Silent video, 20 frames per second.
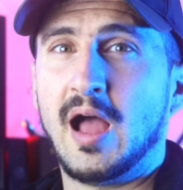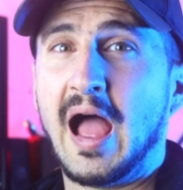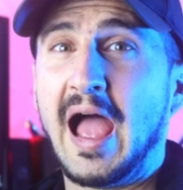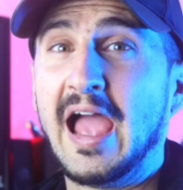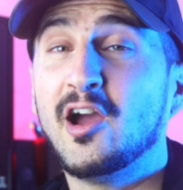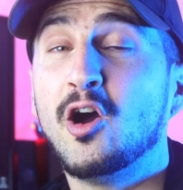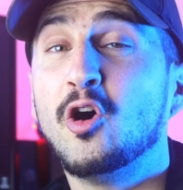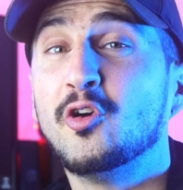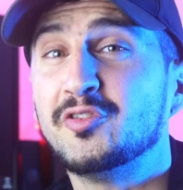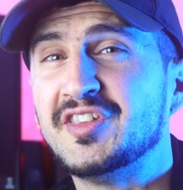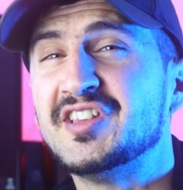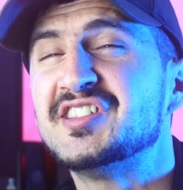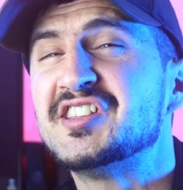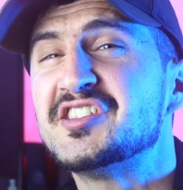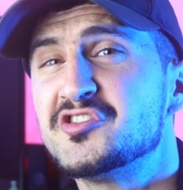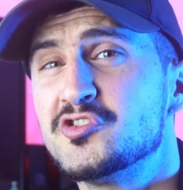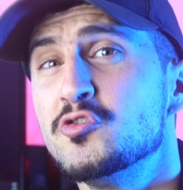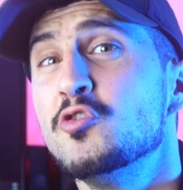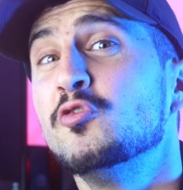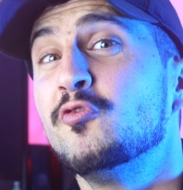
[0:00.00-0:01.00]
I hope this
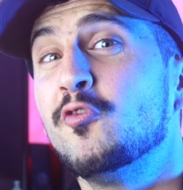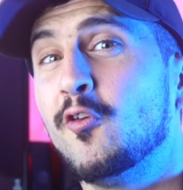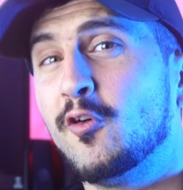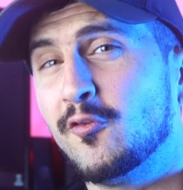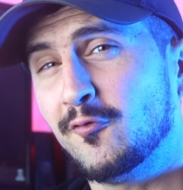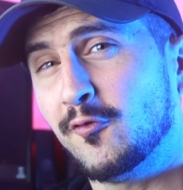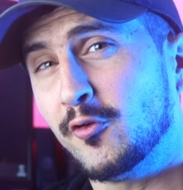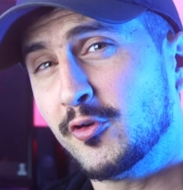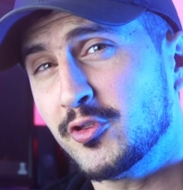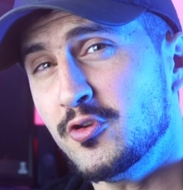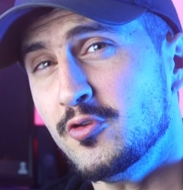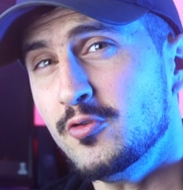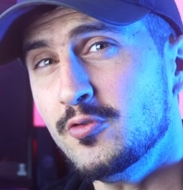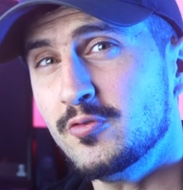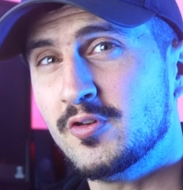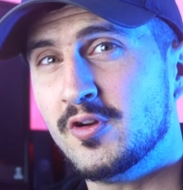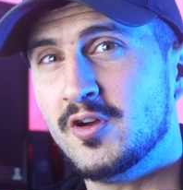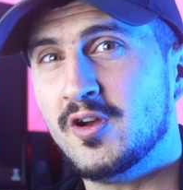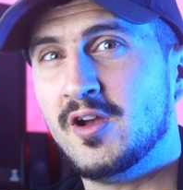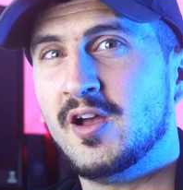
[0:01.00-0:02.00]
is useful for you
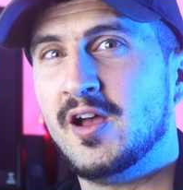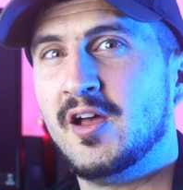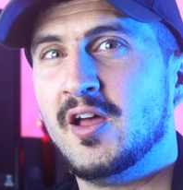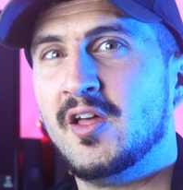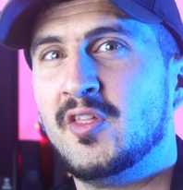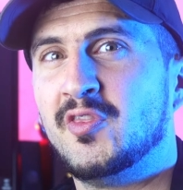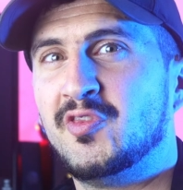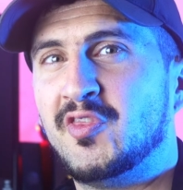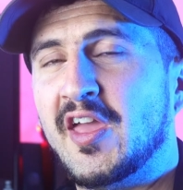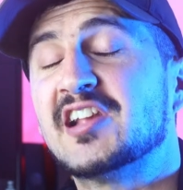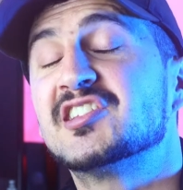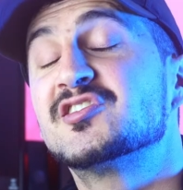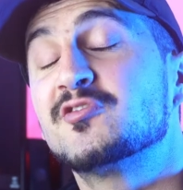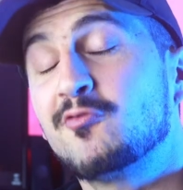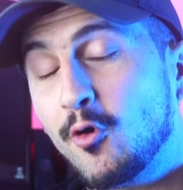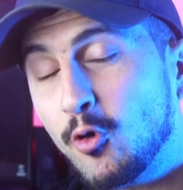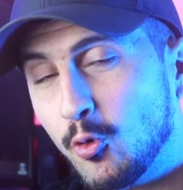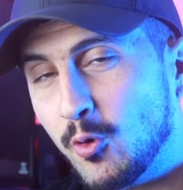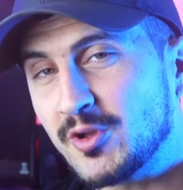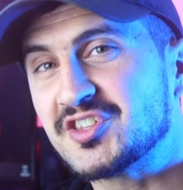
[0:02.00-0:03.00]
Thanks
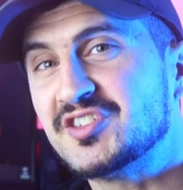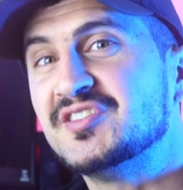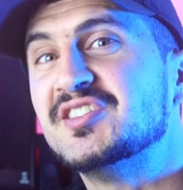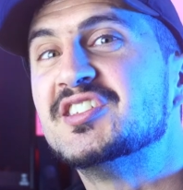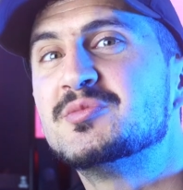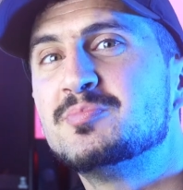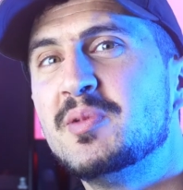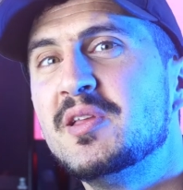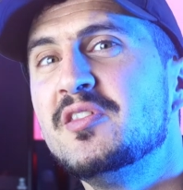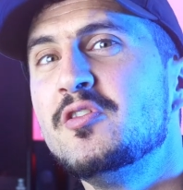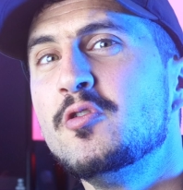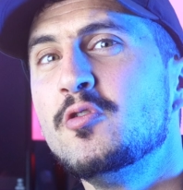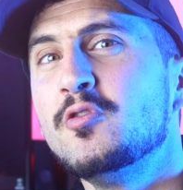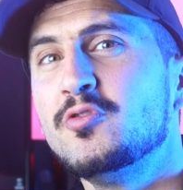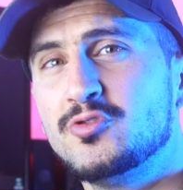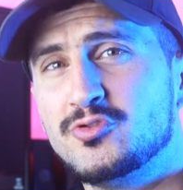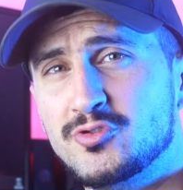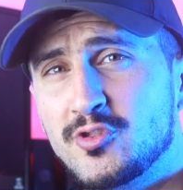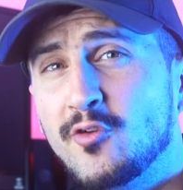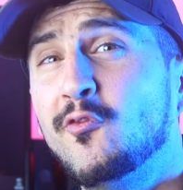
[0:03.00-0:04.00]
for watching this video,
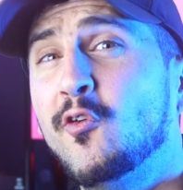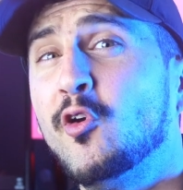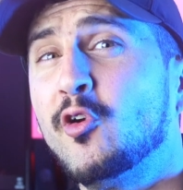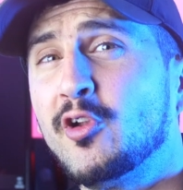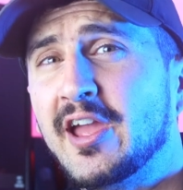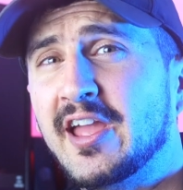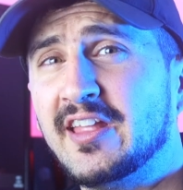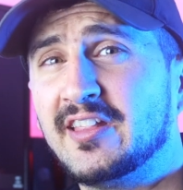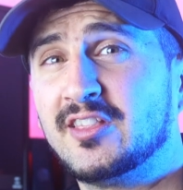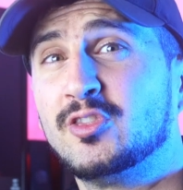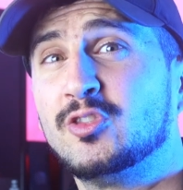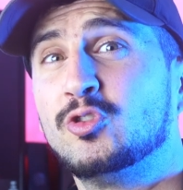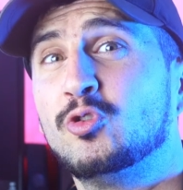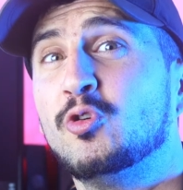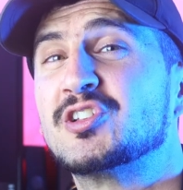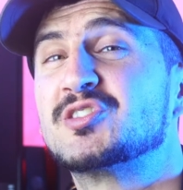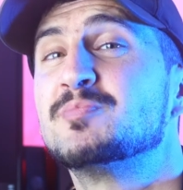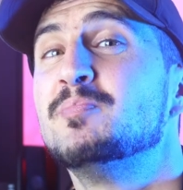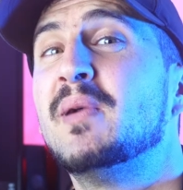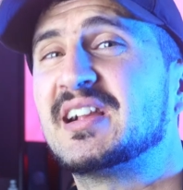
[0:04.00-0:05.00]
don't forget
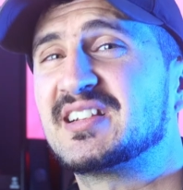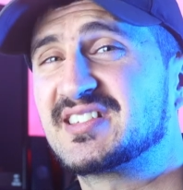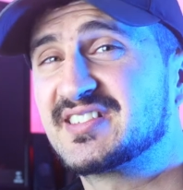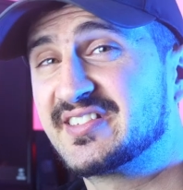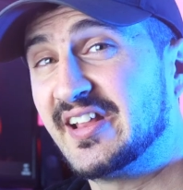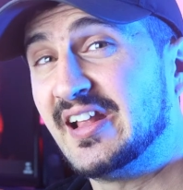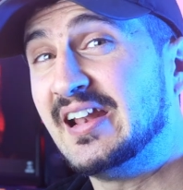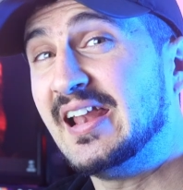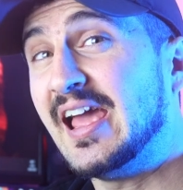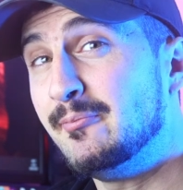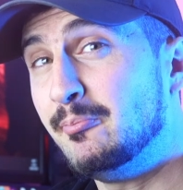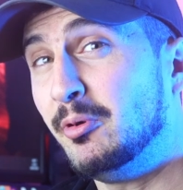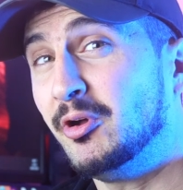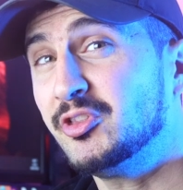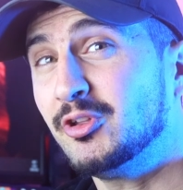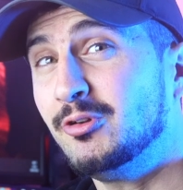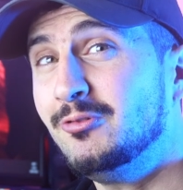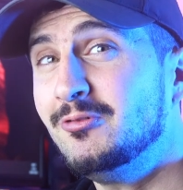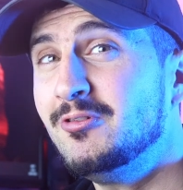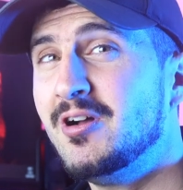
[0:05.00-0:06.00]
to smash the like
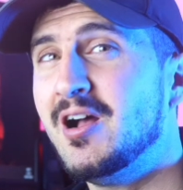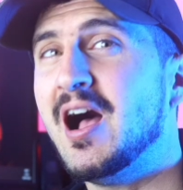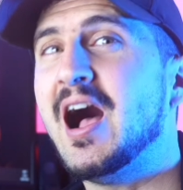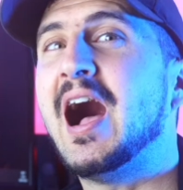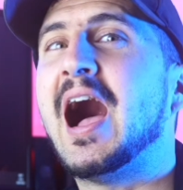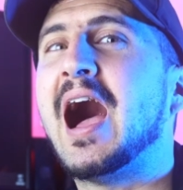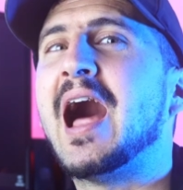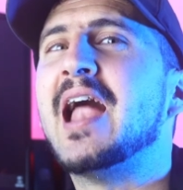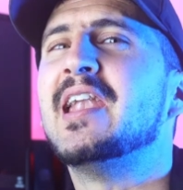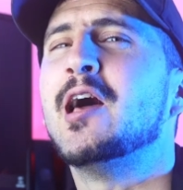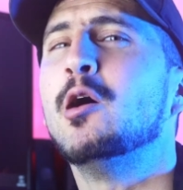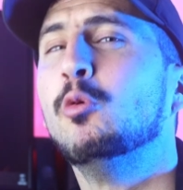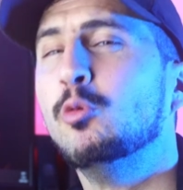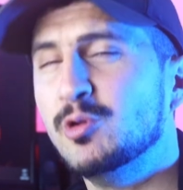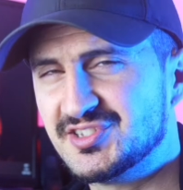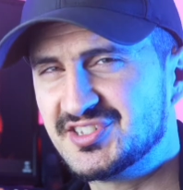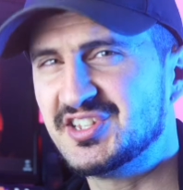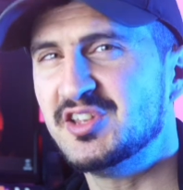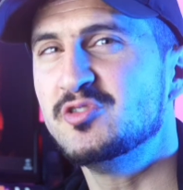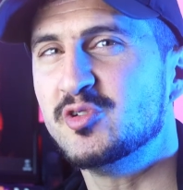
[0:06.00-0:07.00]
button and I
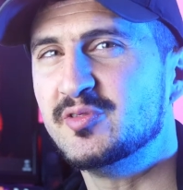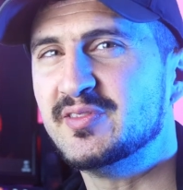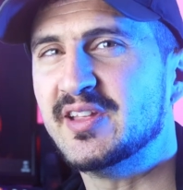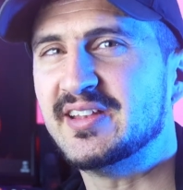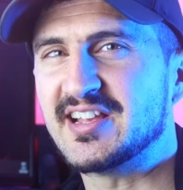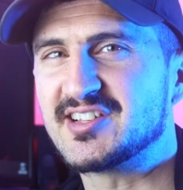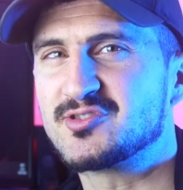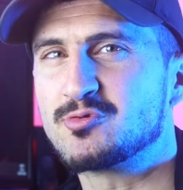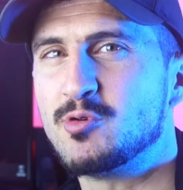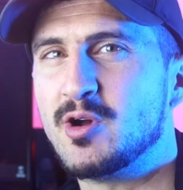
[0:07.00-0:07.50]
will see you in the next